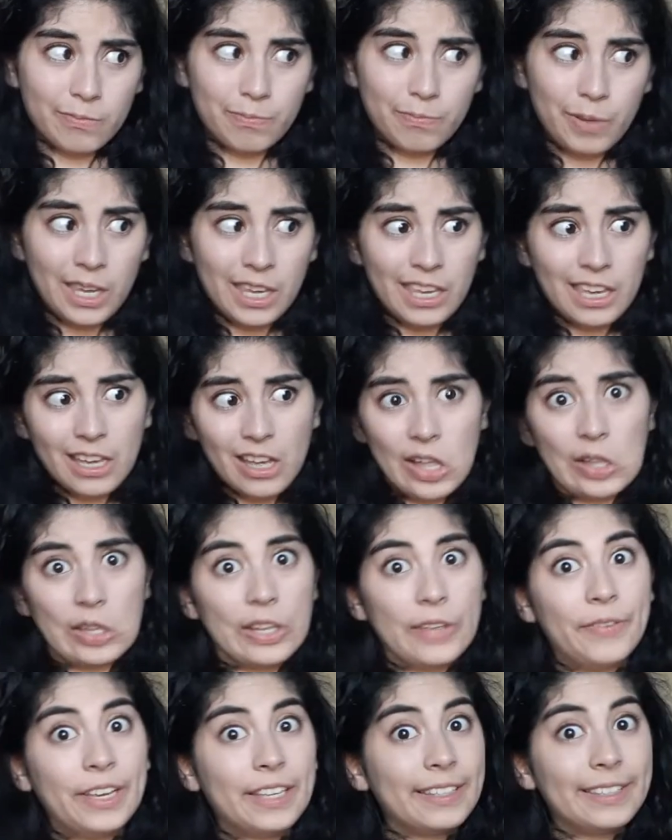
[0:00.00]
being a
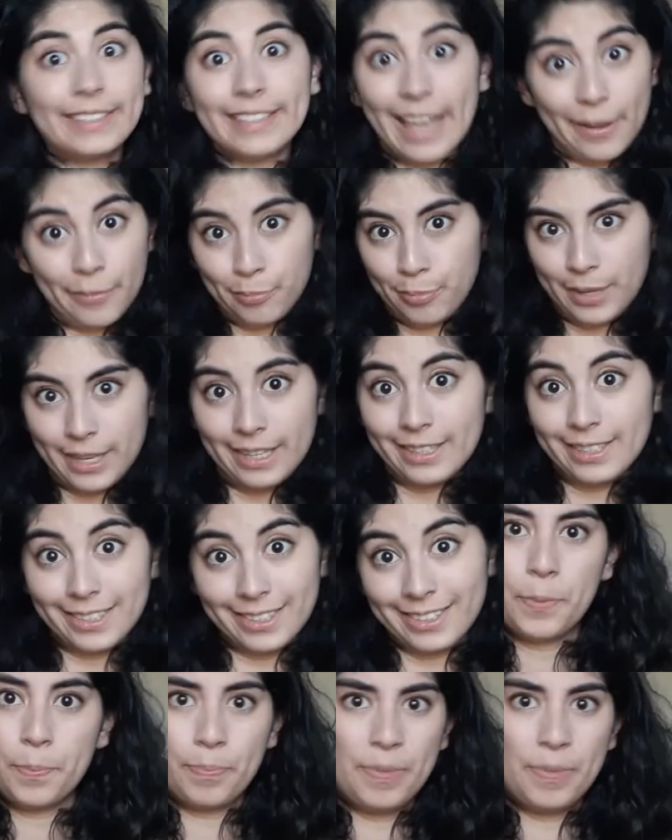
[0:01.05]
living set piece.